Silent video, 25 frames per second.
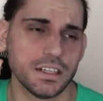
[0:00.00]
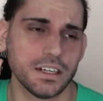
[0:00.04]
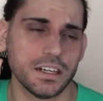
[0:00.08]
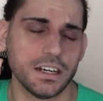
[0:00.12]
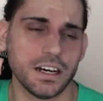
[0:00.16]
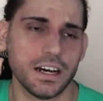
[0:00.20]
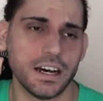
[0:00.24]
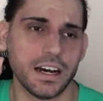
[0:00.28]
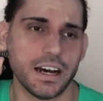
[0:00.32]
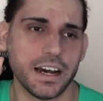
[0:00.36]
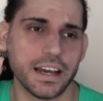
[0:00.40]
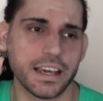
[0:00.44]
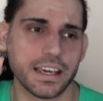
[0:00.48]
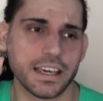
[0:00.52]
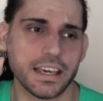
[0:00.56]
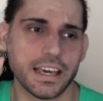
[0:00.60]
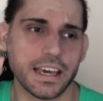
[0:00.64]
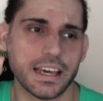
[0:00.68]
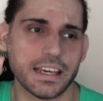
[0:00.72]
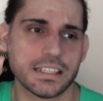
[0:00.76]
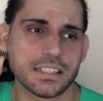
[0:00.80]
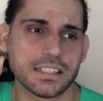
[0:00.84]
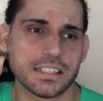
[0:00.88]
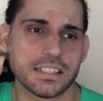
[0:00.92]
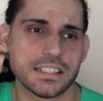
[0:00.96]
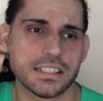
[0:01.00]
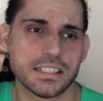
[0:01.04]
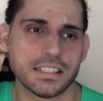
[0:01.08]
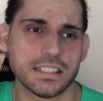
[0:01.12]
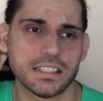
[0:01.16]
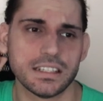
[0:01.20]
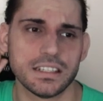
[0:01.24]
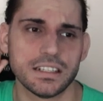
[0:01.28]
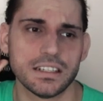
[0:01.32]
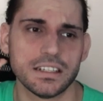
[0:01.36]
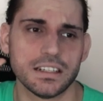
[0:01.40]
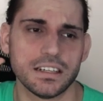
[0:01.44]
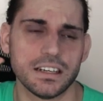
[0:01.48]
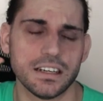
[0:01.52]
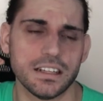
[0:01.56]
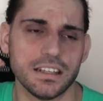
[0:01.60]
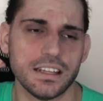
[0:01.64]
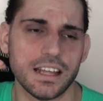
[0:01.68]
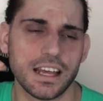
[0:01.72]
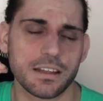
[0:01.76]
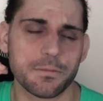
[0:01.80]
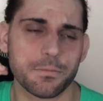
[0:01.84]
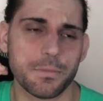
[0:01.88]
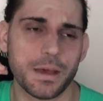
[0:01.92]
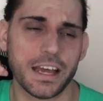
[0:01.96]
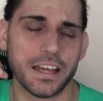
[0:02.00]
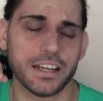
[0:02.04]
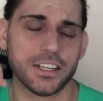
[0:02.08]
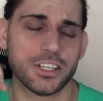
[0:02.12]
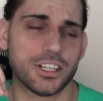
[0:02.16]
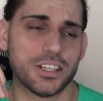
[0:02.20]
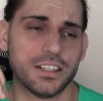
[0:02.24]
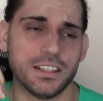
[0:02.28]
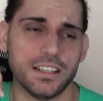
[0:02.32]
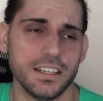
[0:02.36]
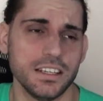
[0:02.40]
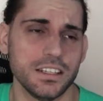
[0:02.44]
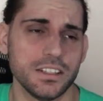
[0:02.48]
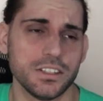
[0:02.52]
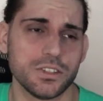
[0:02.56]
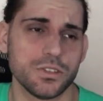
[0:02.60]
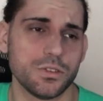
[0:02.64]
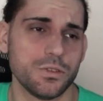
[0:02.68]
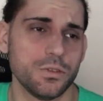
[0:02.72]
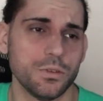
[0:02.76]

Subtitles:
I guess that match leads